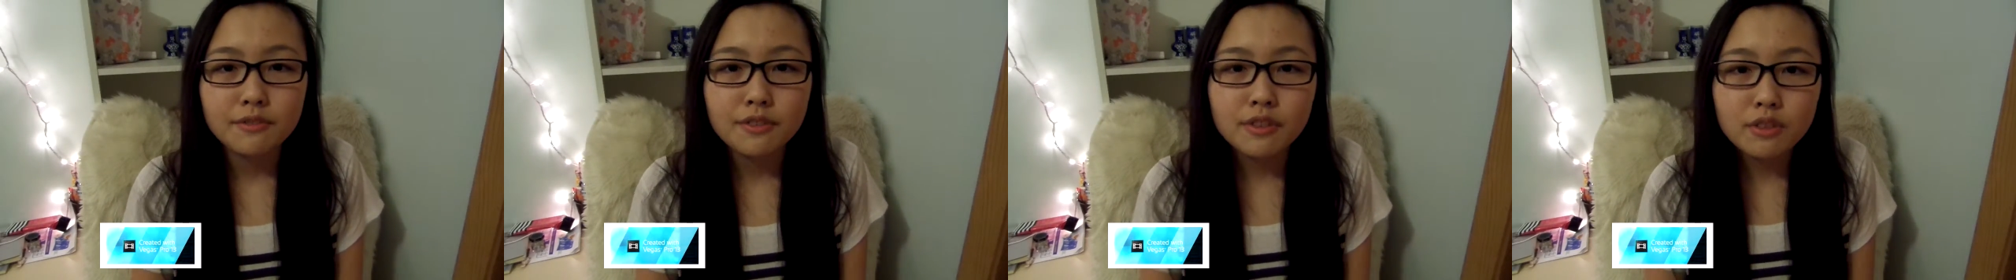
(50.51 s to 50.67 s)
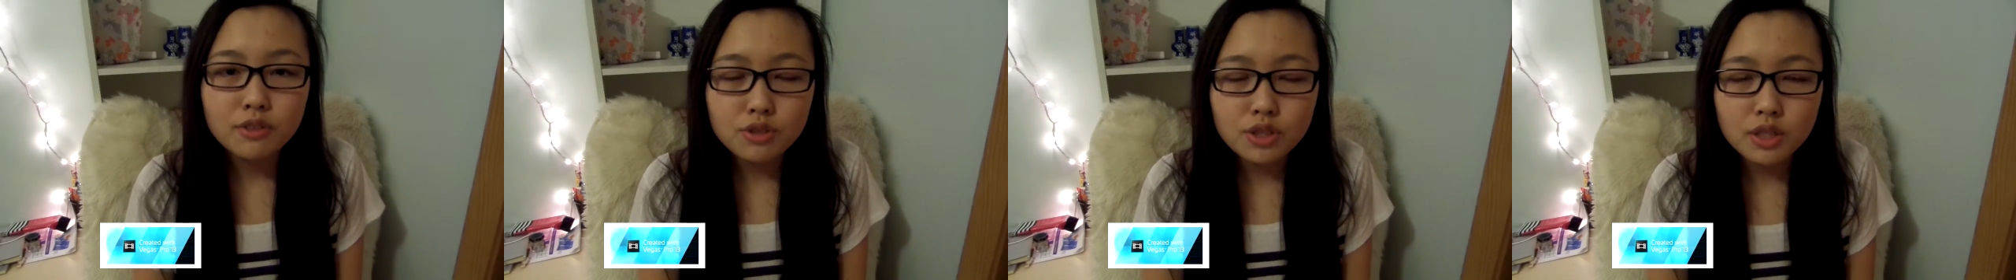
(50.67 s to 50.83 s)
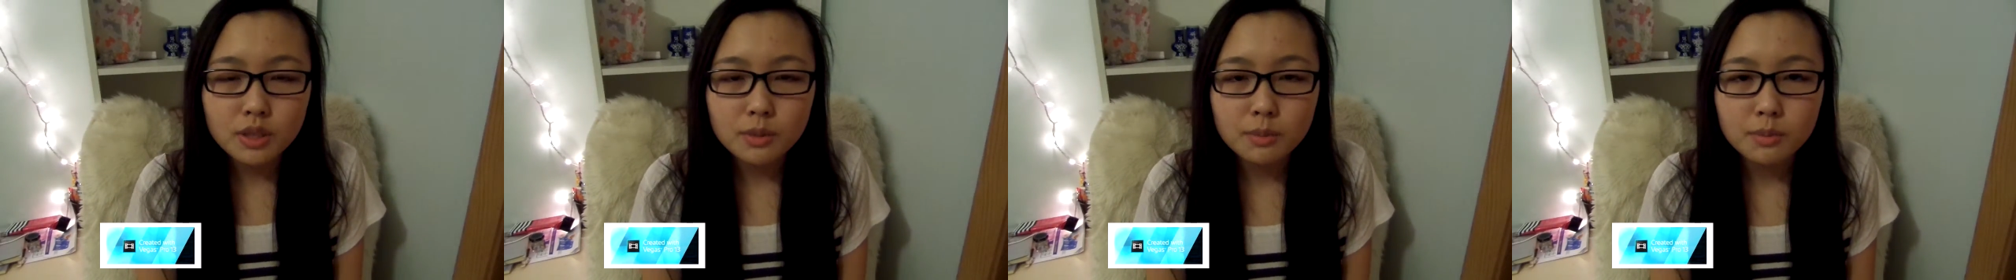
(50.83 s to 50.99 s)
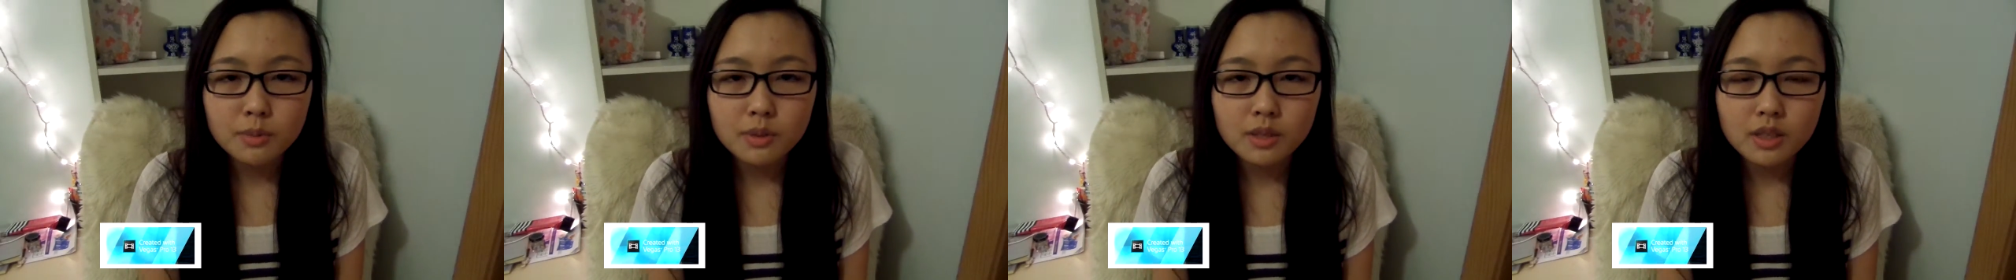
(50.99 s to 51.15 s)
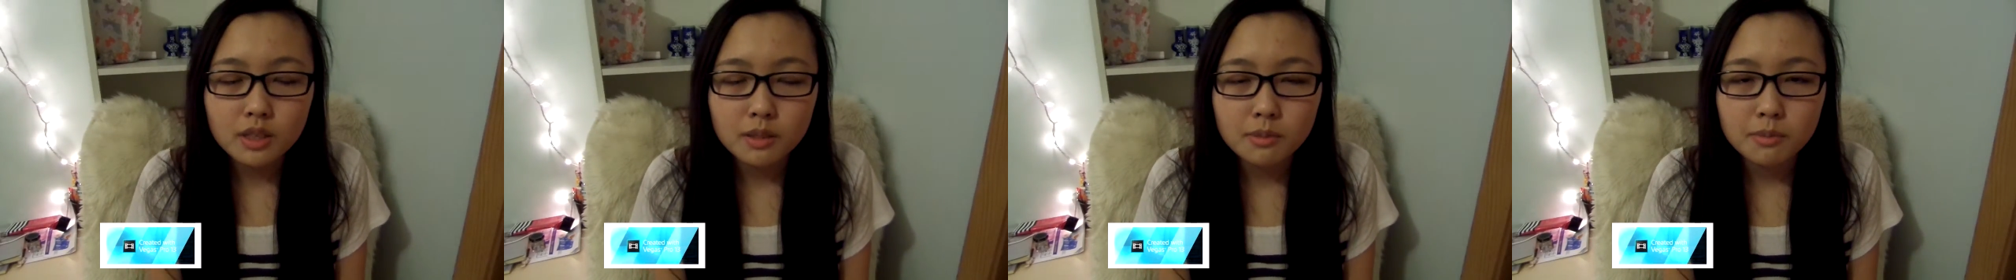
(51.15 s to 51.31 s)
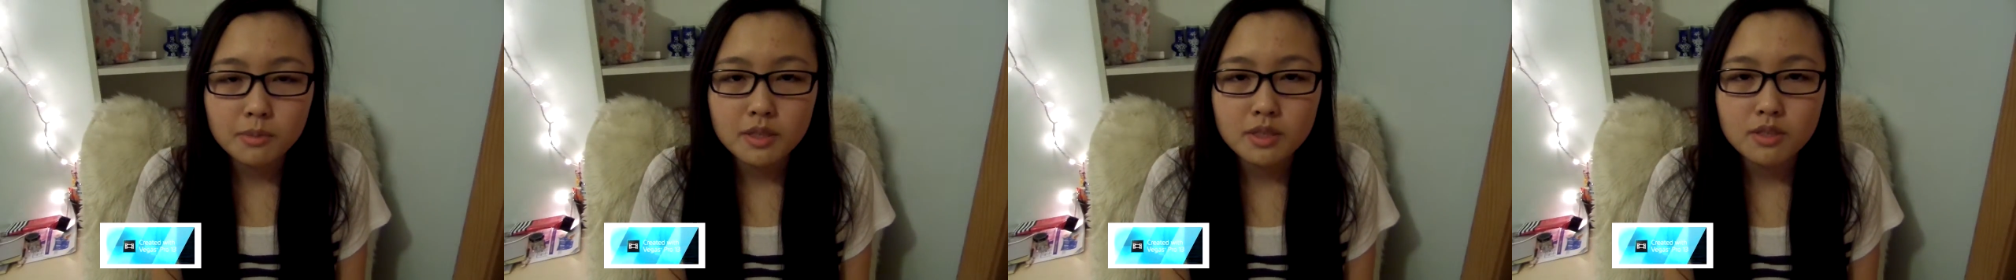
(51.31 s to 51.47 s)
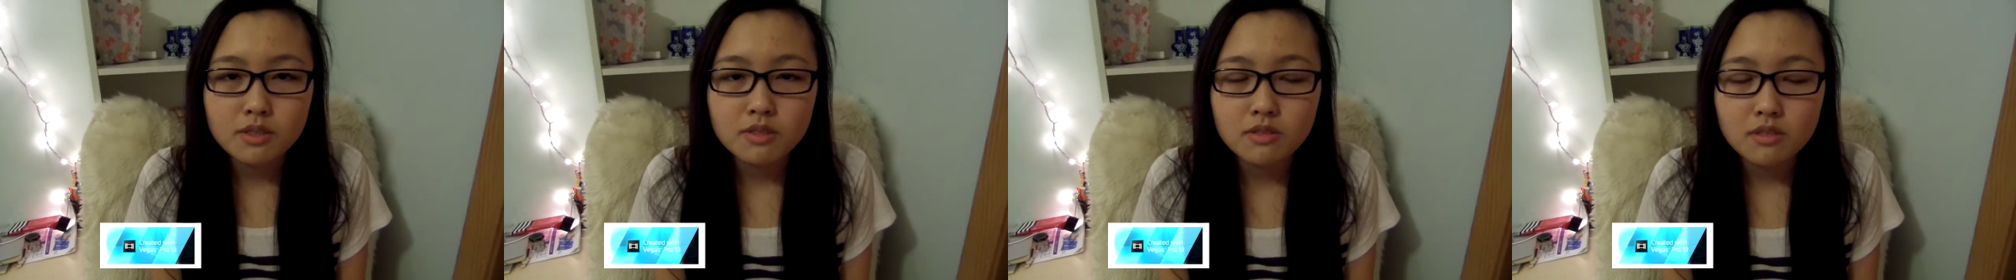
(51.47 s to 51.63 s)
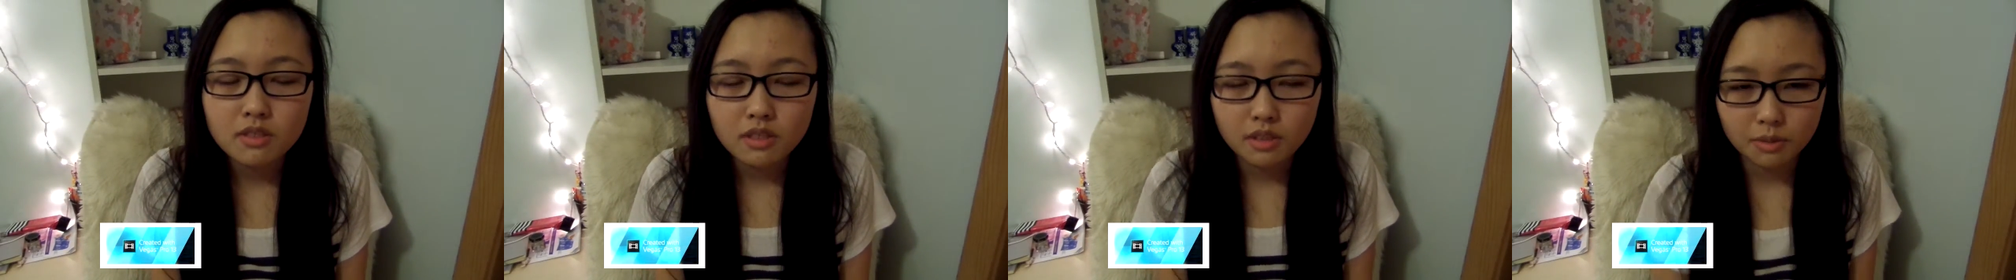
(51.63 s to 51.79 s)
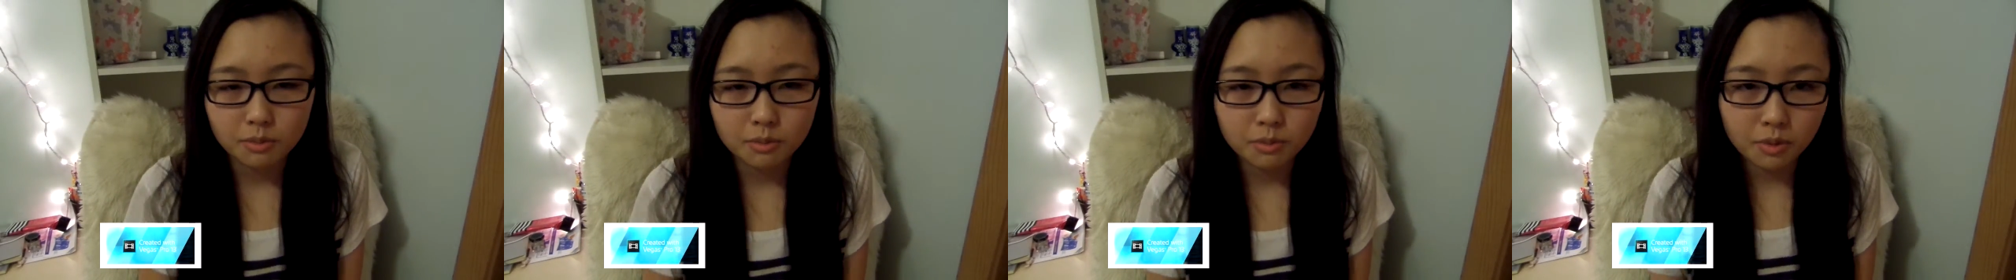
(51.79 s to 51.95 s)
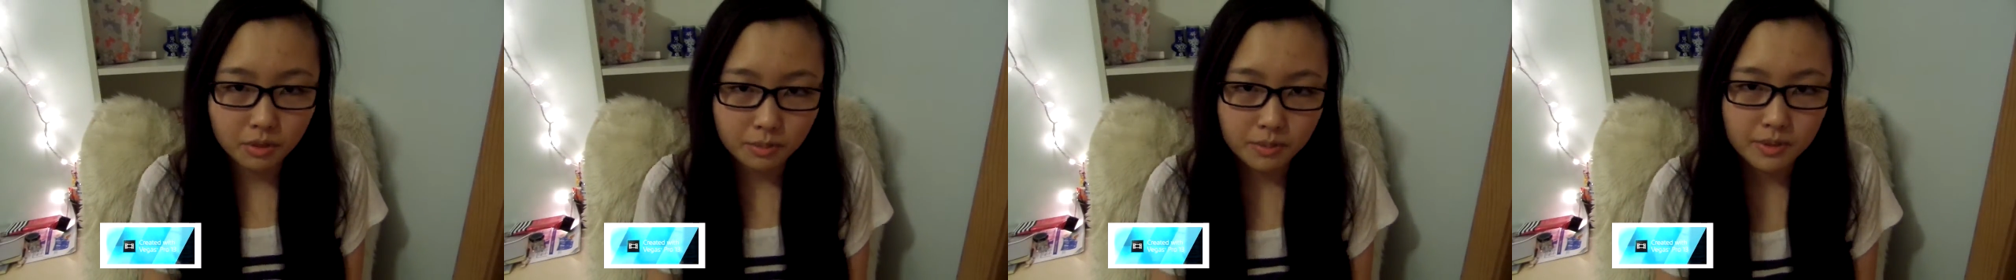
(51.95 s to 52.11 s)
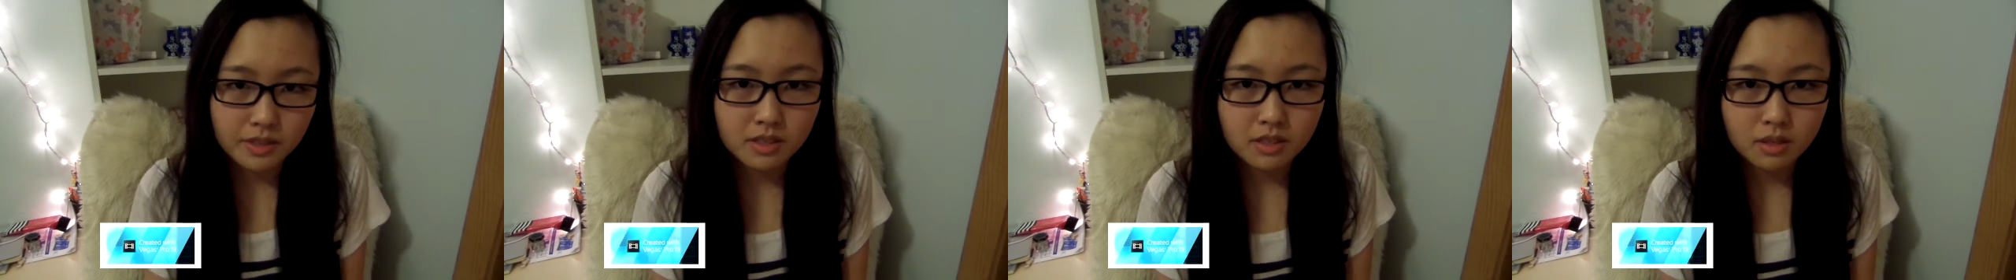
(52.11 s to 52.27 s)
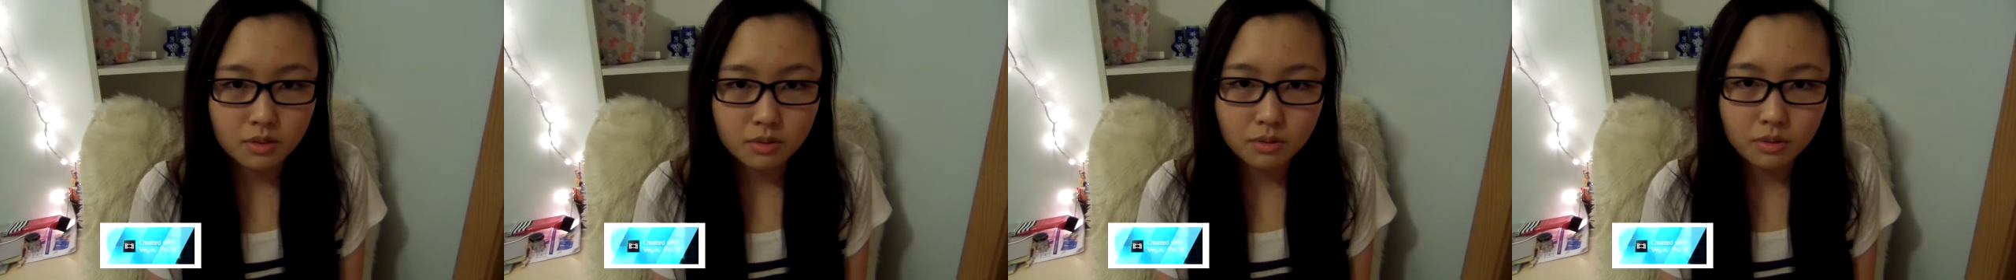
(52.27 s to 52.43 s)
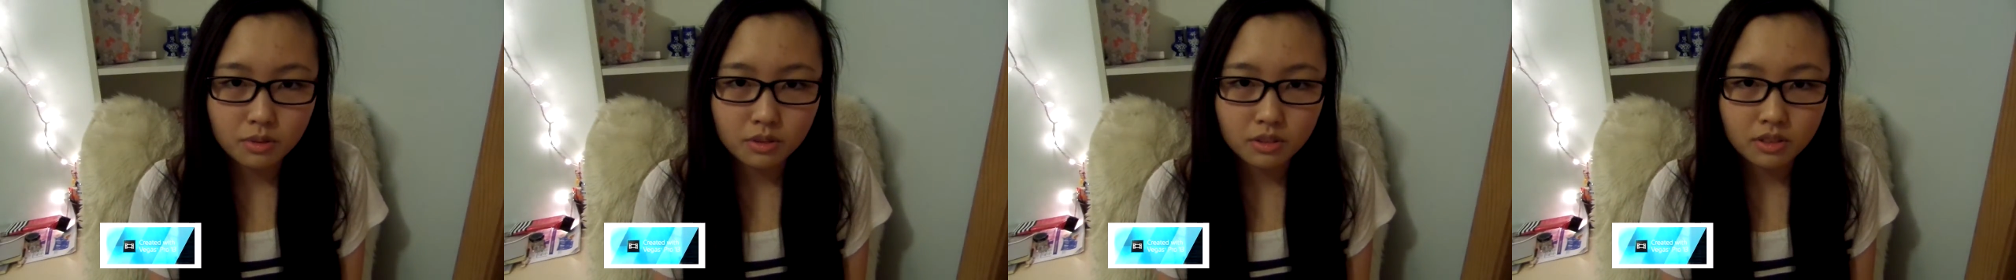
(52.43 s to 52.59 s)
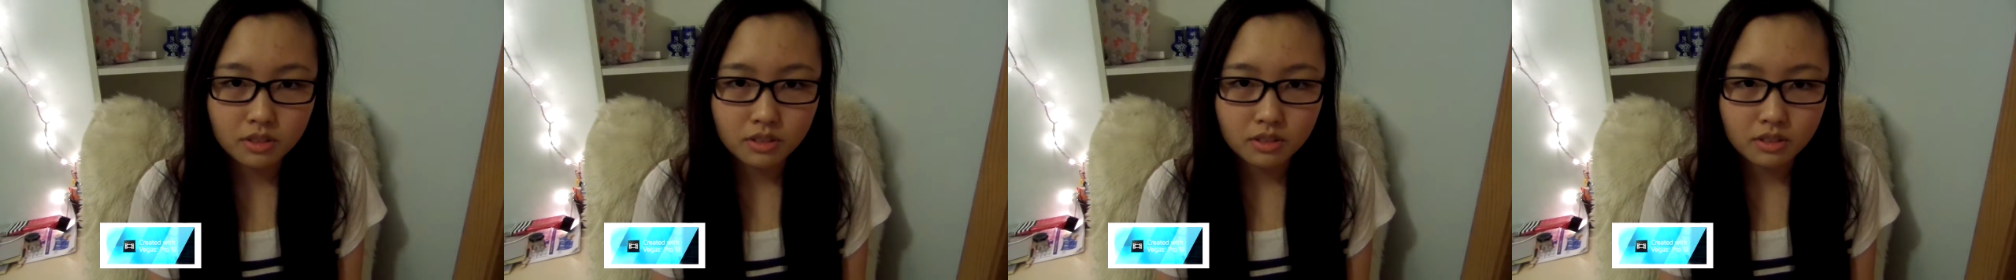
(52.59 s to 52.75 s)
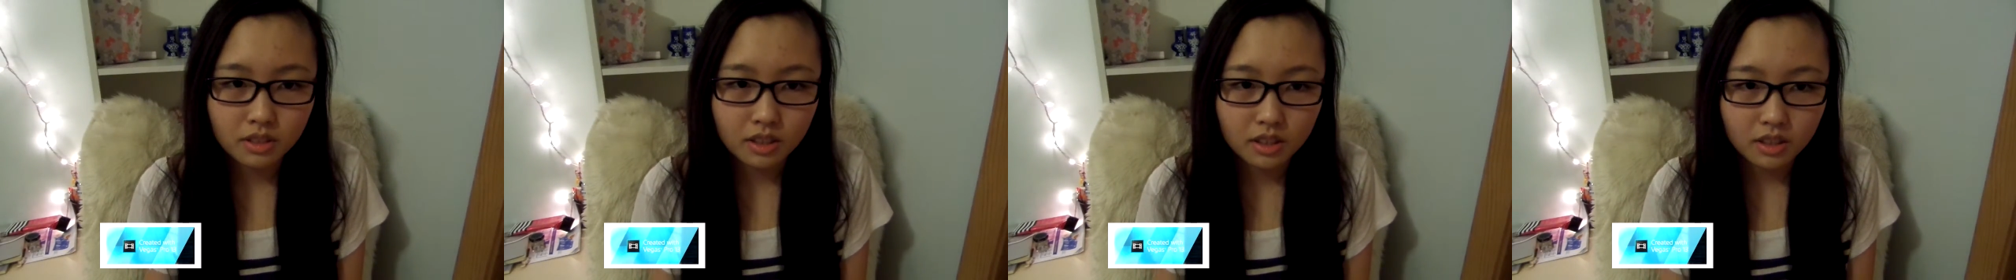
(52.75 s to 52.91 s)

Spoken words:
field trip with my school,